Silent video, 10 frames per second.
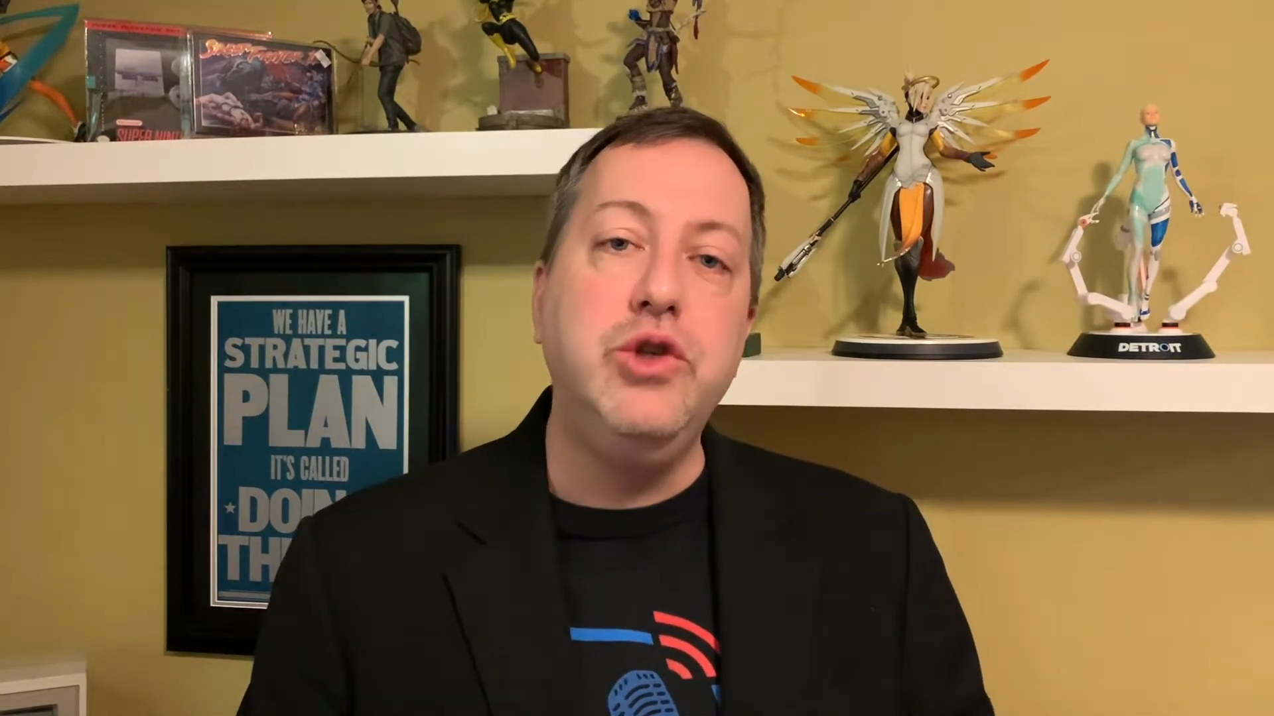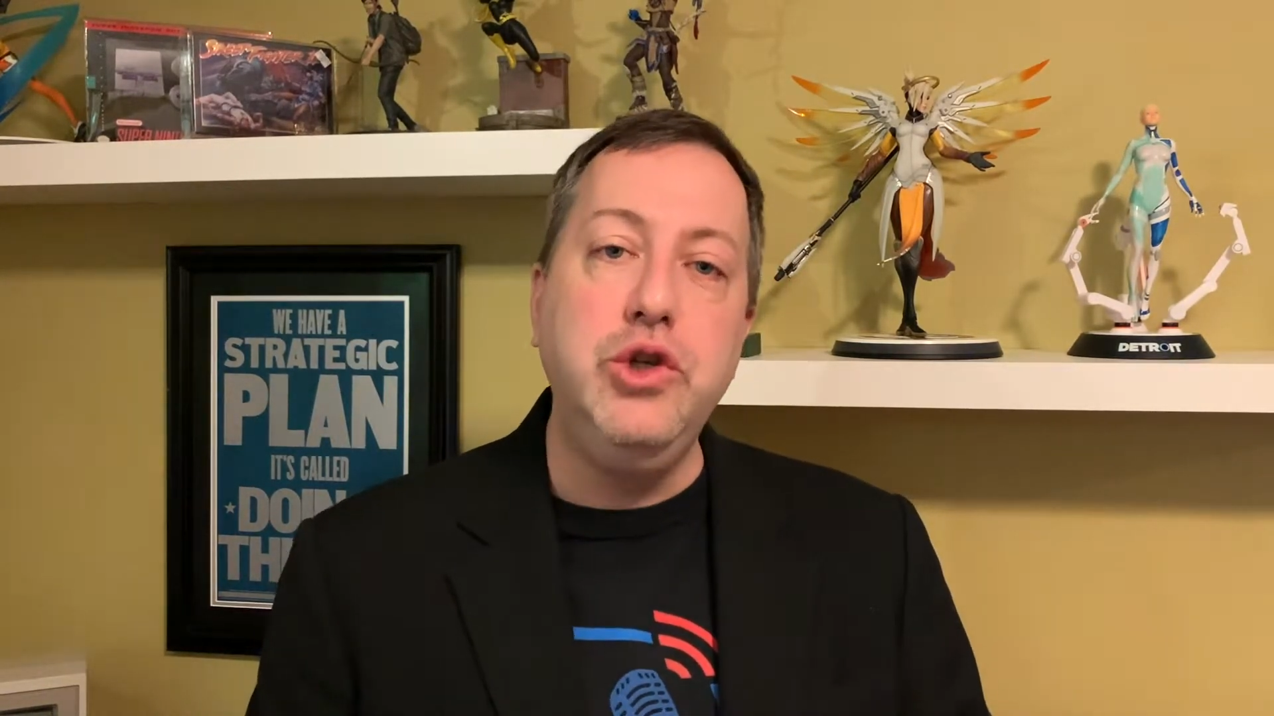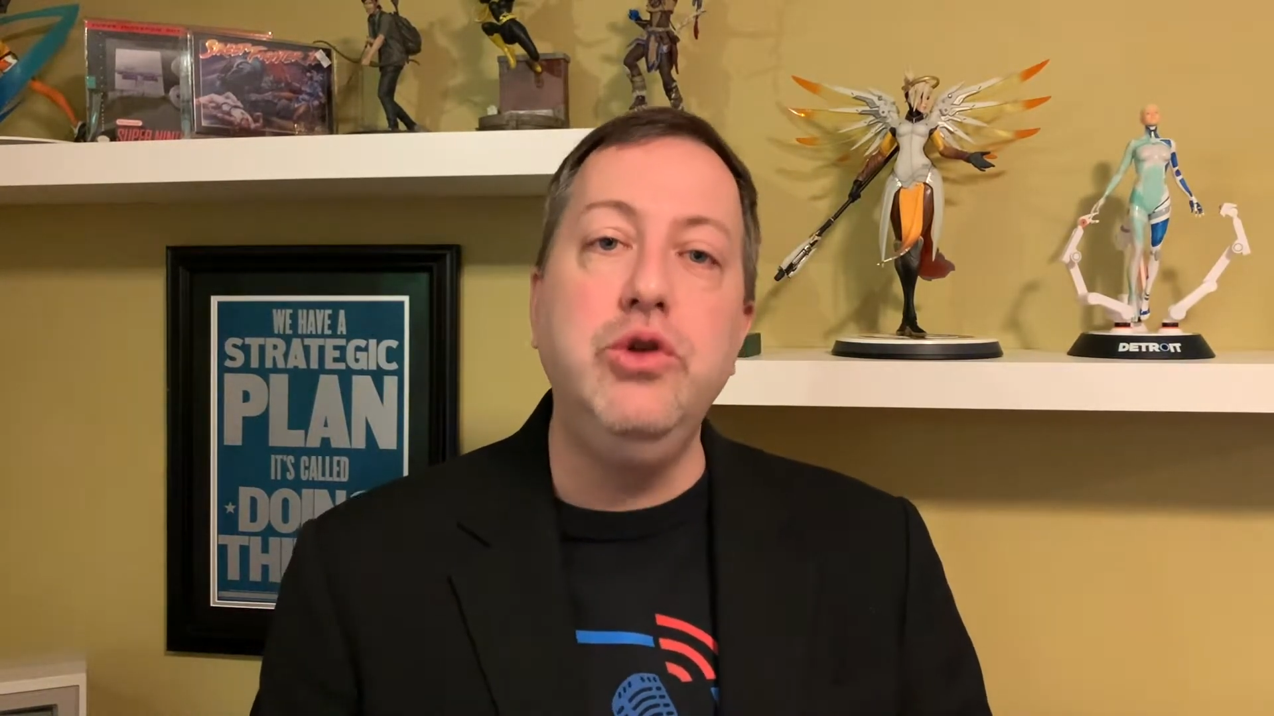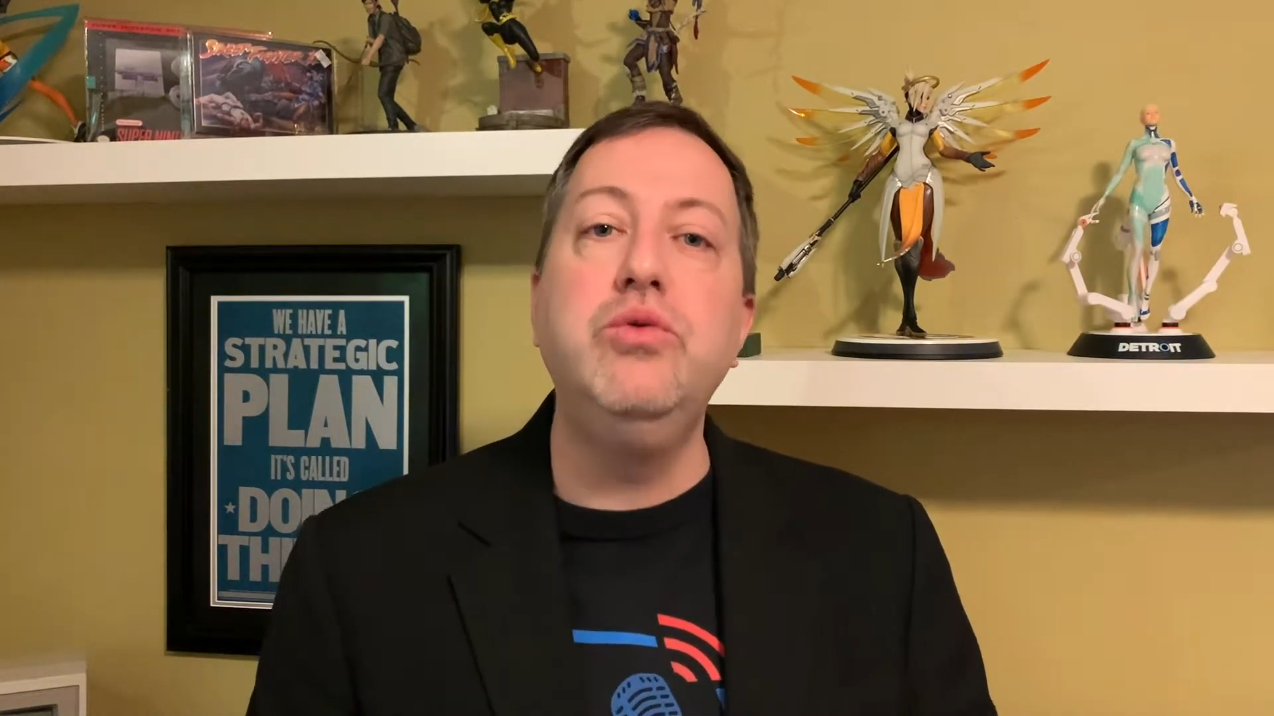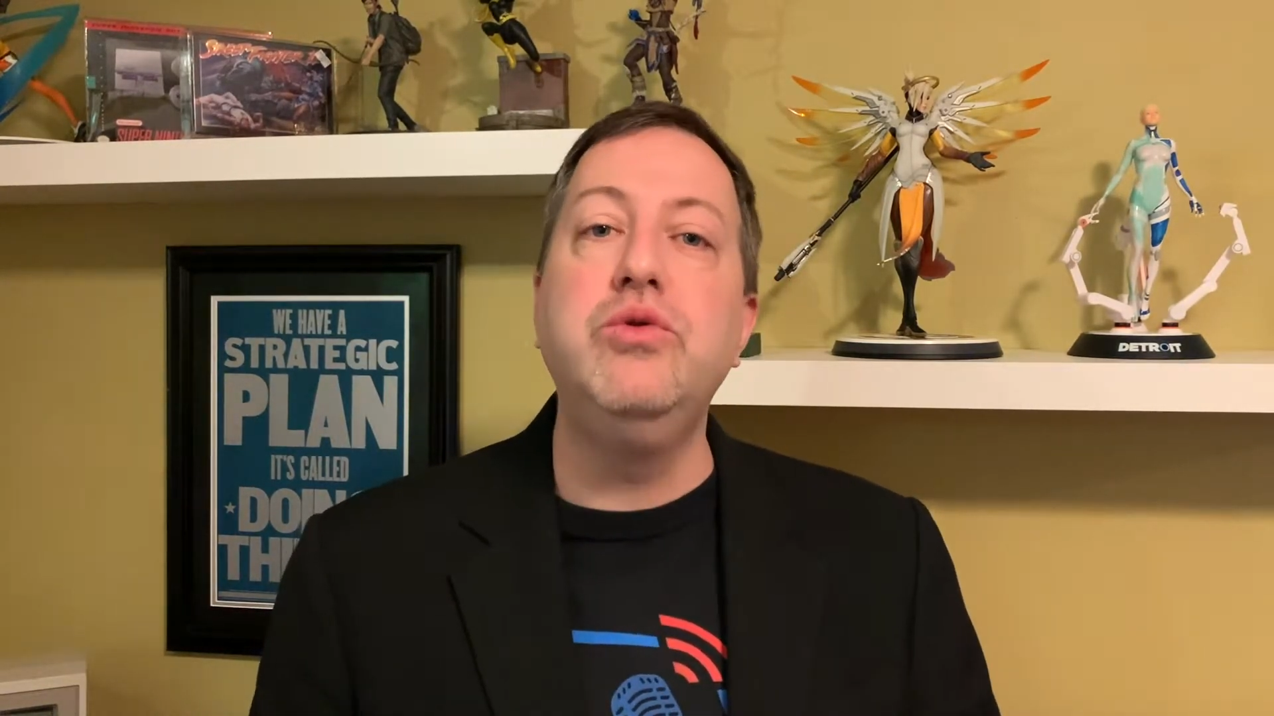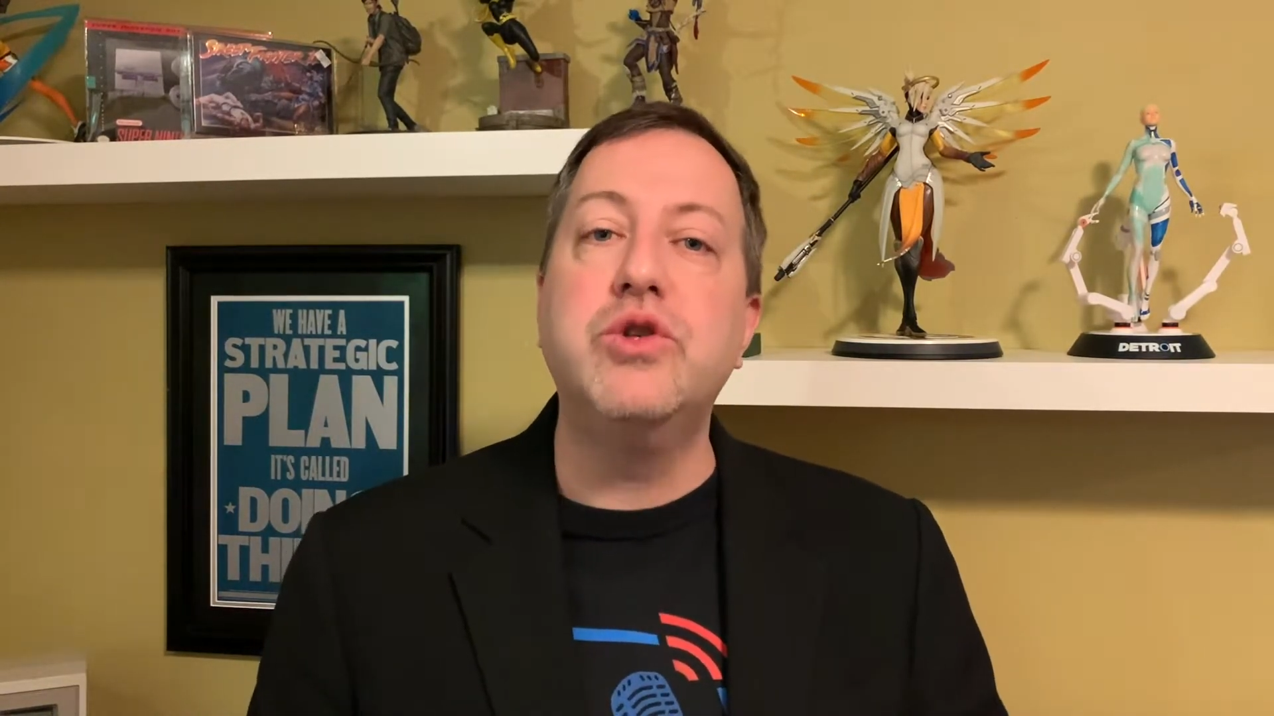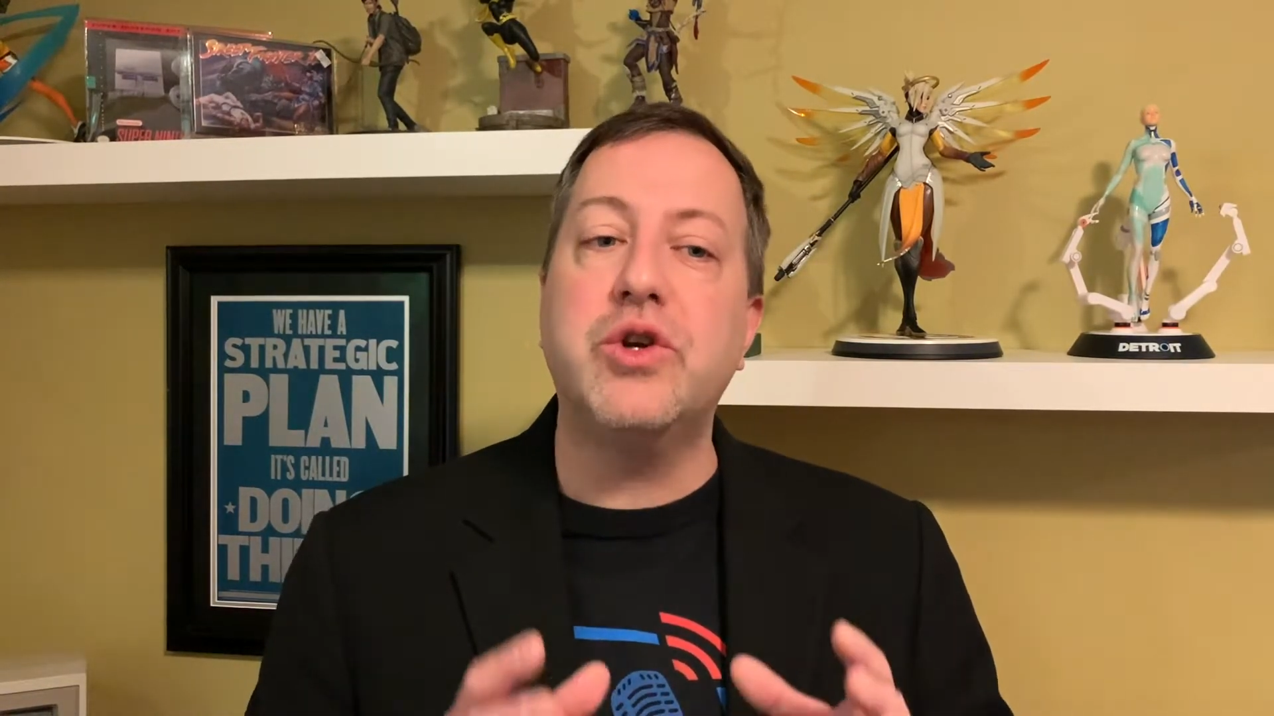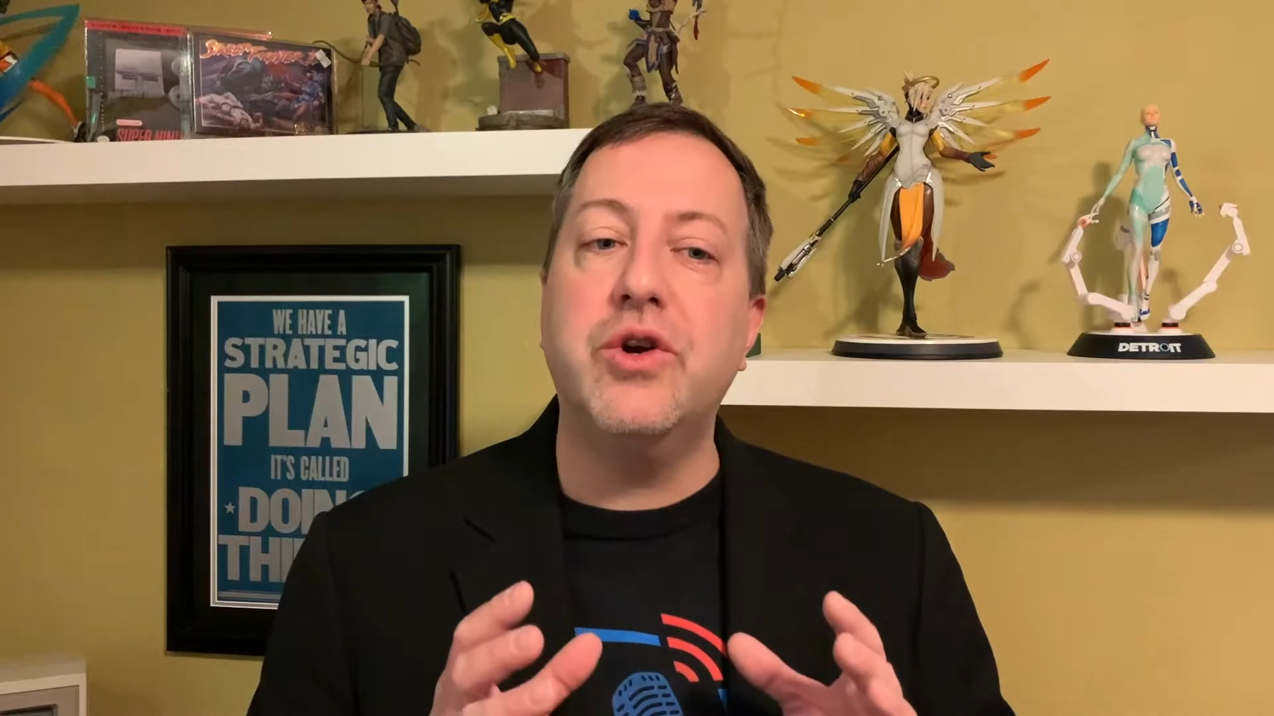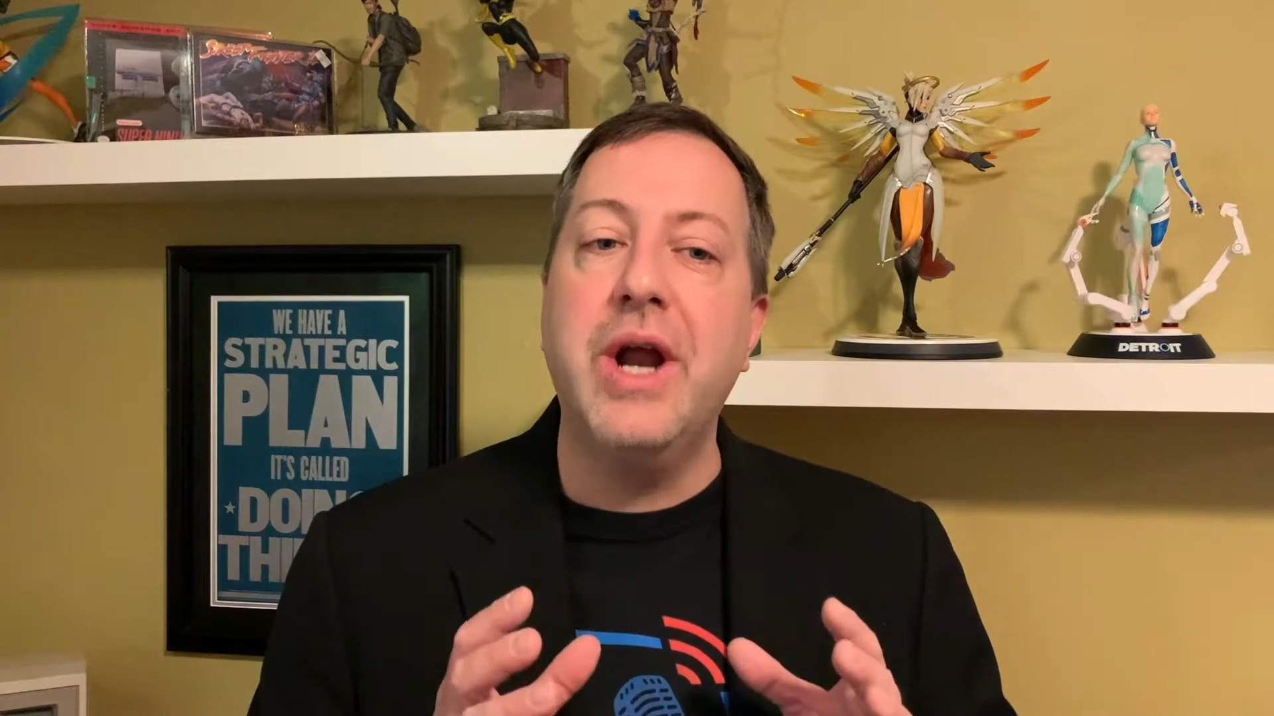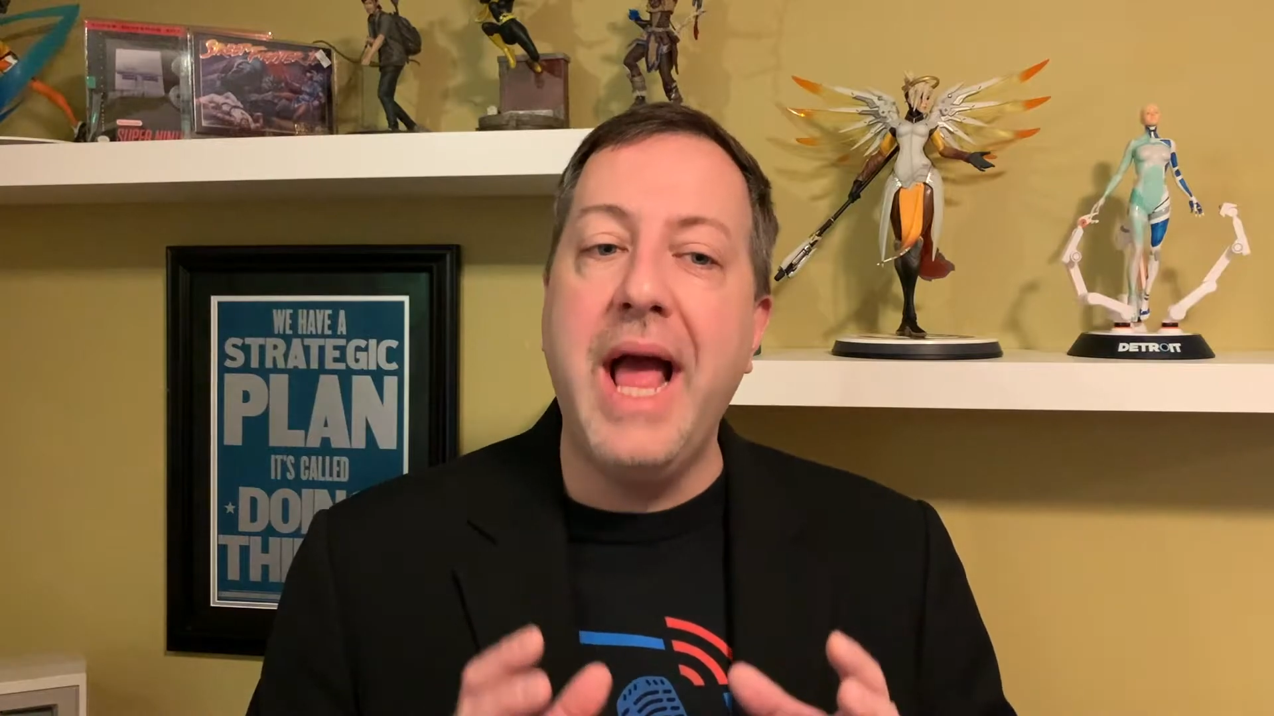
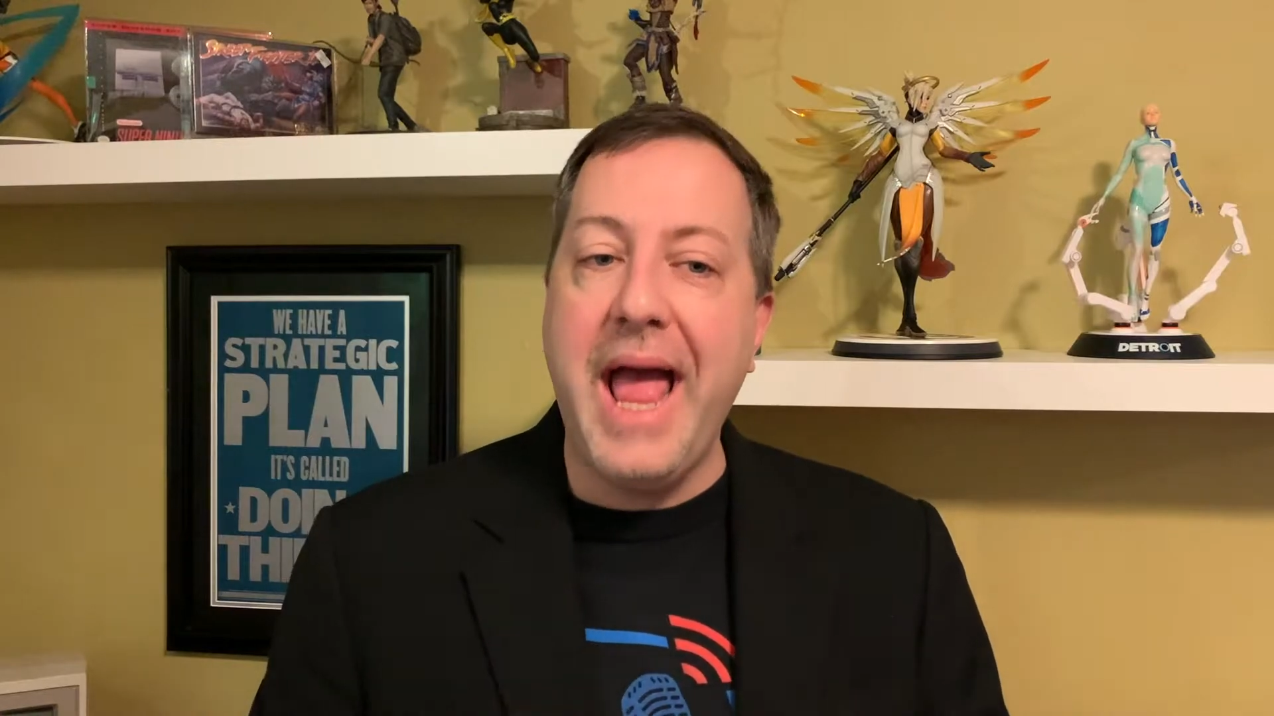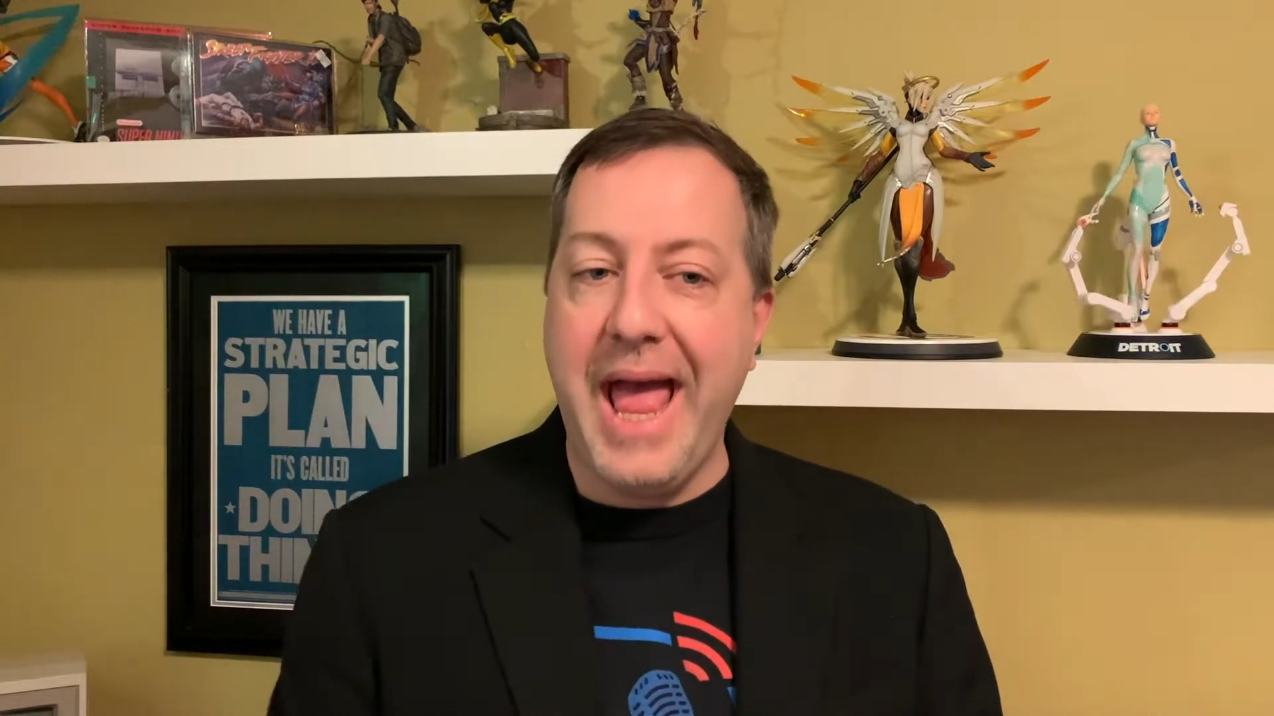user